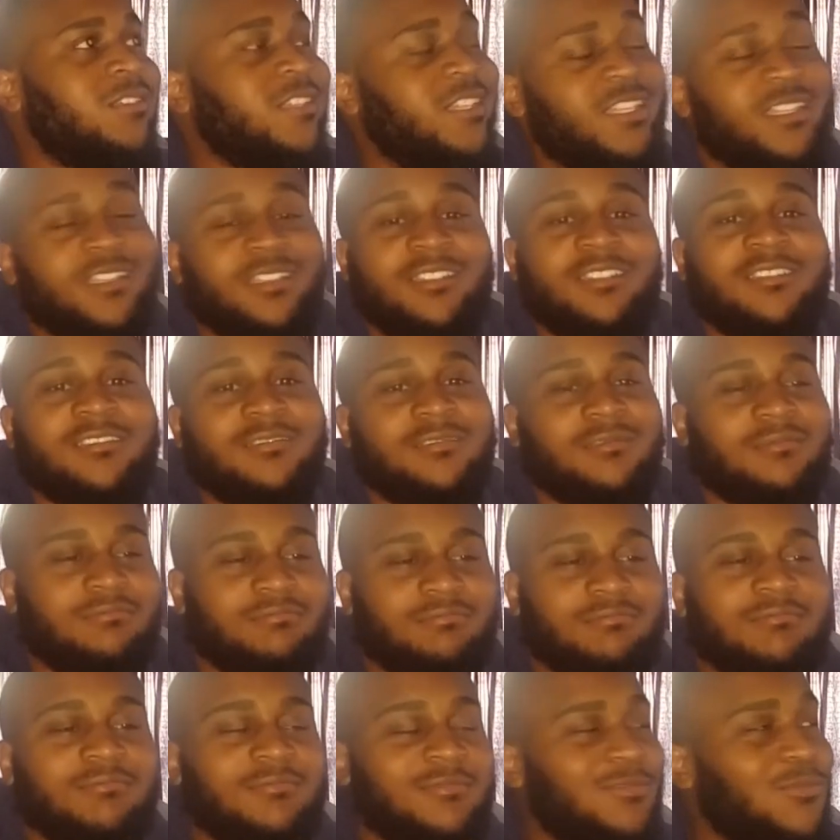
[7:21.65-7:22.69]
then
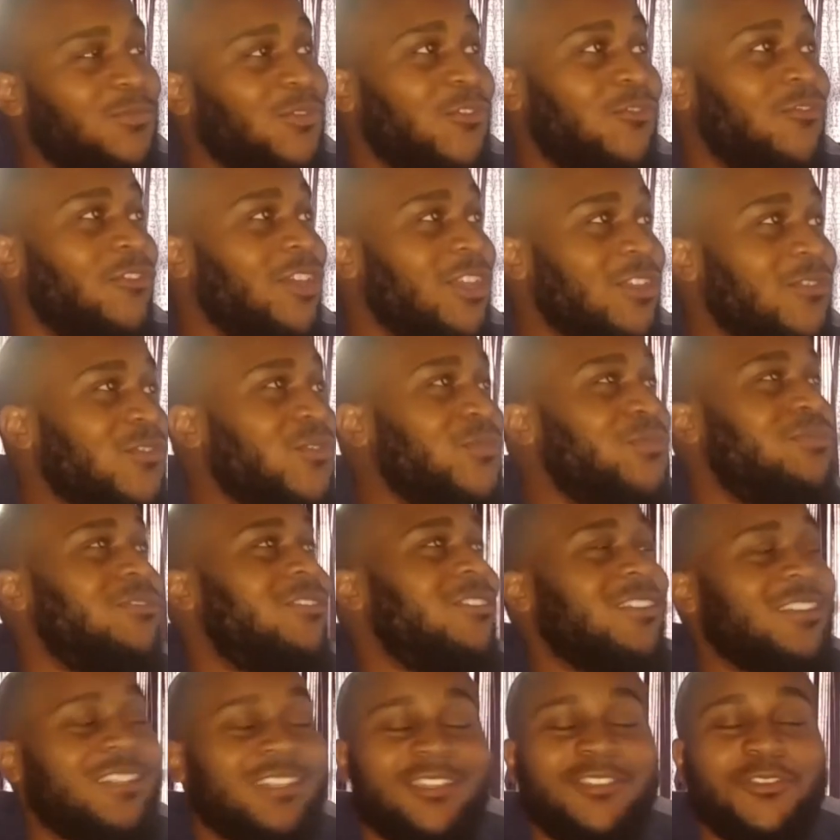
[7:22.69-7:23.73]
my favorite
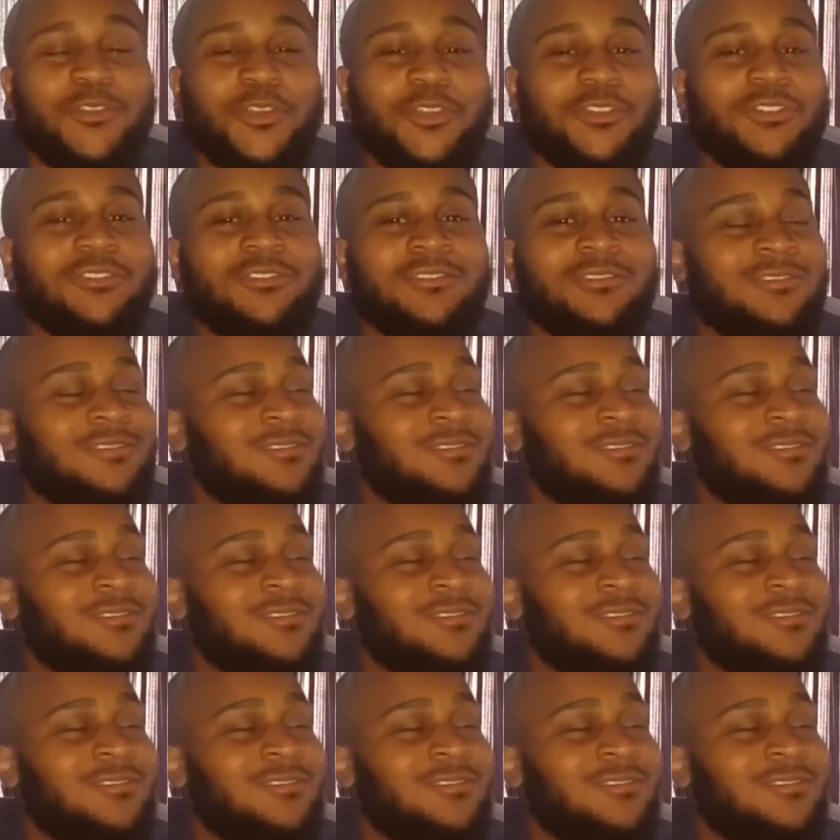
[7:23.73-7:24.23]
part, you know,